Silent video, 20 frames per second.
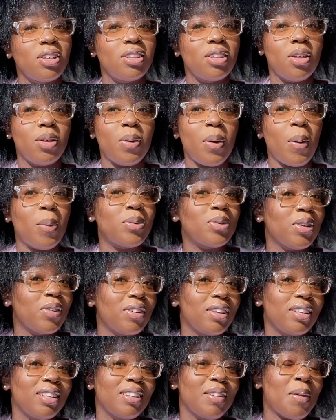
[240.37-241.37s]
though, I'm
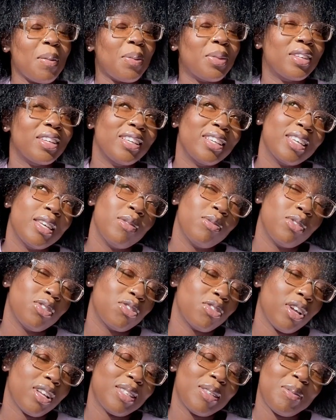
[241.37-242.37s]
sorry, it's gonna keep
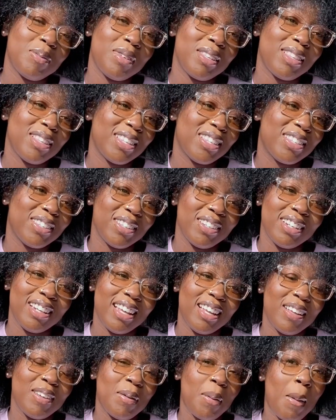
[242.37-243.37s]
distracting me. This
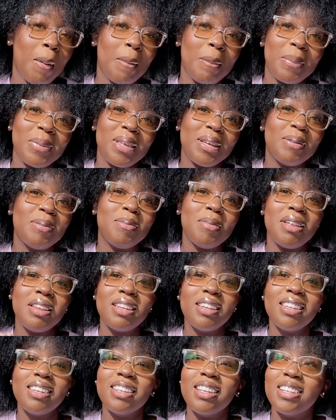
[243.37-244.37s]
sunlight,
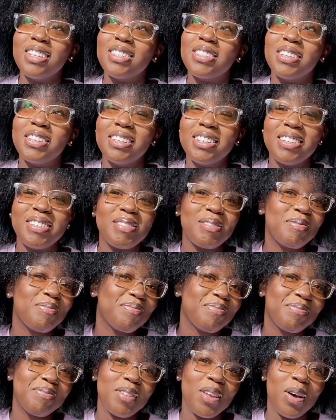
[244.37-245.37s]
melanin and sun,
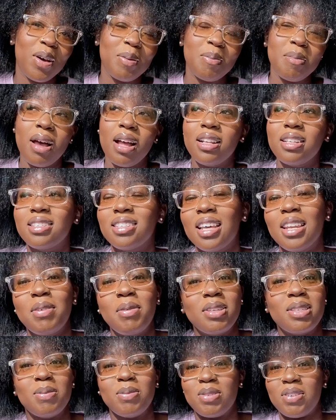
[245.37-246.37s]
unmatched.
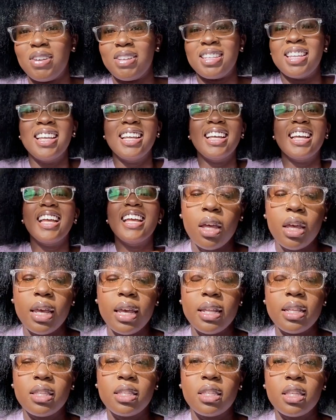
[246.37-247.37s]
Anyways, I'm sorry.
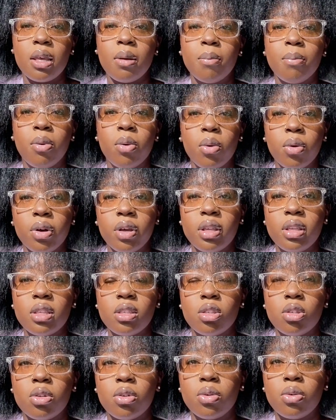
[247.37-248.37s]
It's
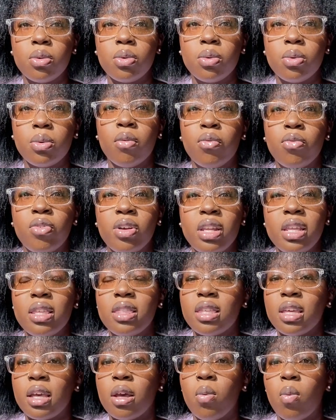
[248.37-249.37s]
important to really
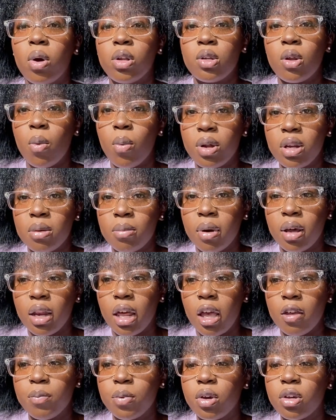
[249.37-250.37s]
think, what do I want in my
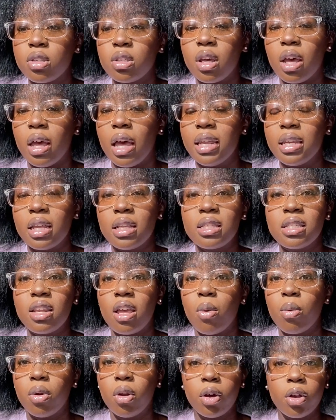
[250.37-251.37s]
life? Because at the end of the
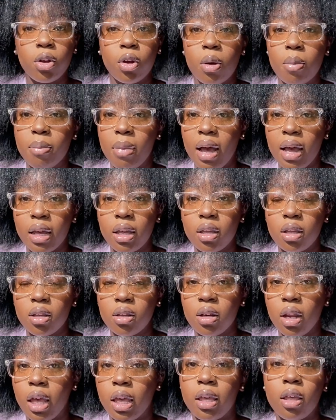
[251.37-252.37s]
day, we're not going to come back.
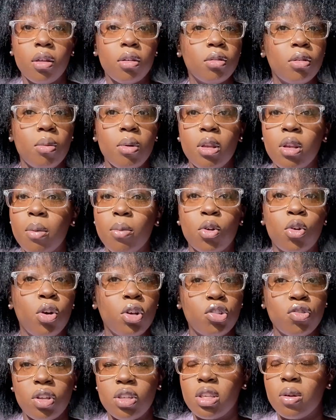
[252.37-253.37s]
Like, let me
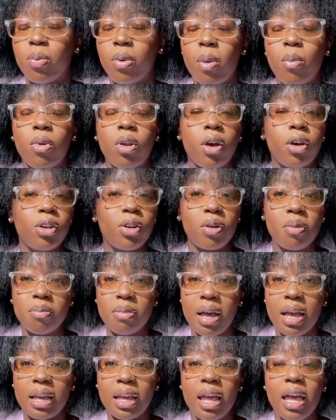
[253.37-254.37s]
cut straight to the point. We're not going to come
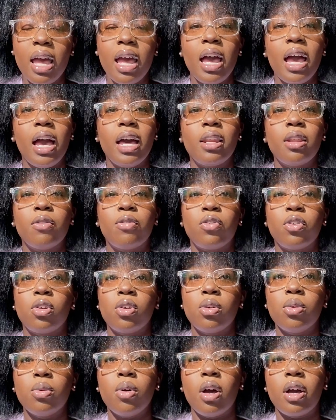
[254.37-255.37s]
back. And if
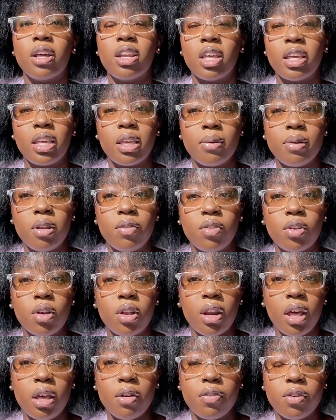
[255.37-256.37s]
you are going to keep living your
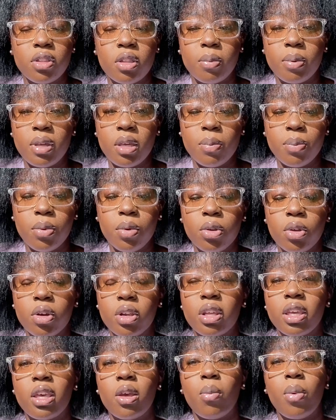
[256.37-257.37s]
life for other people, you're
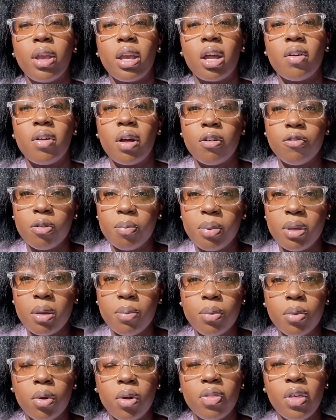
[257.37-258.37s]
going to keep waiting around for
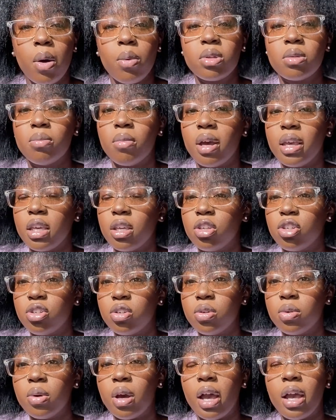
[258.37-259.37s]
people. That was my
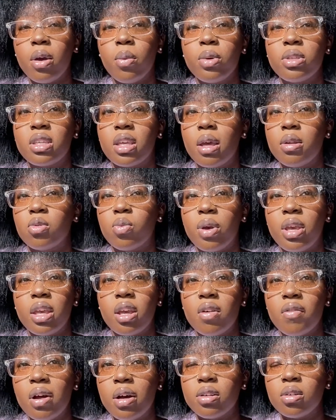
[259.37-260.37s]
issue. I always kept
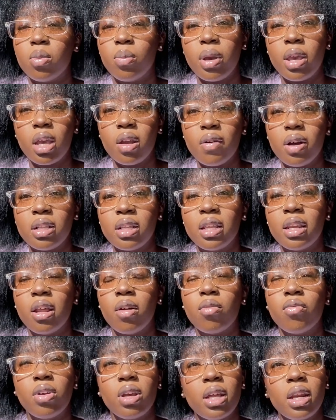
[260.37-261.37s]
waiting around. And I
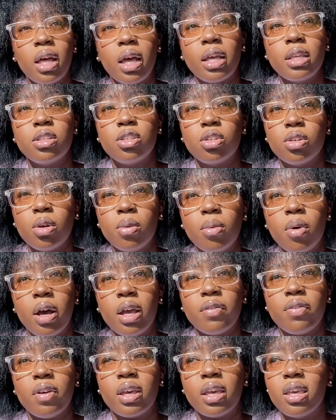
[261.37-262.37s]
realized, you know
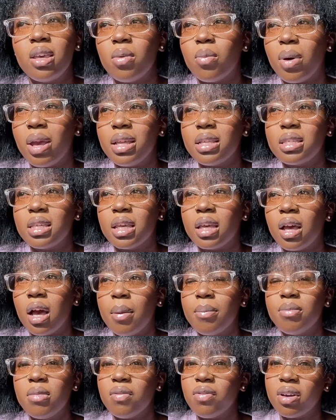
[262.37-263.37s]
what? If I keep waiting,
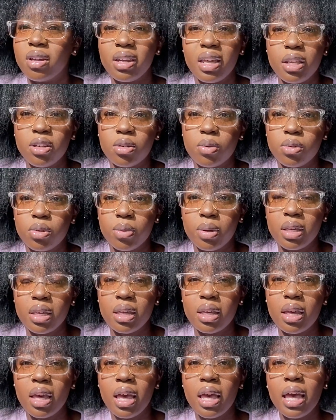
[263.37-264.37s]
I'm never going to end up doing
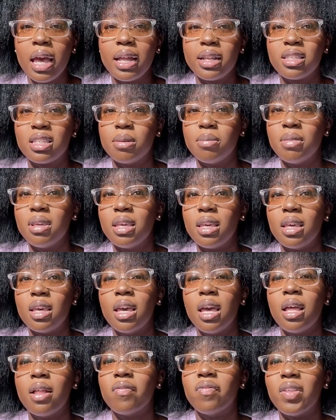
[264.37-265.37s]
it. And to
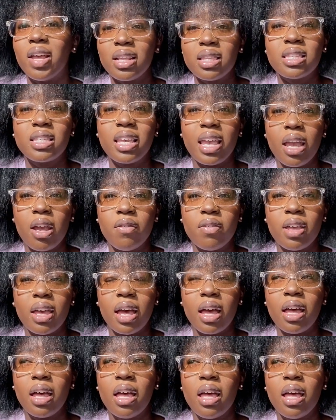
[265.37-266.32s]
me, that's scarier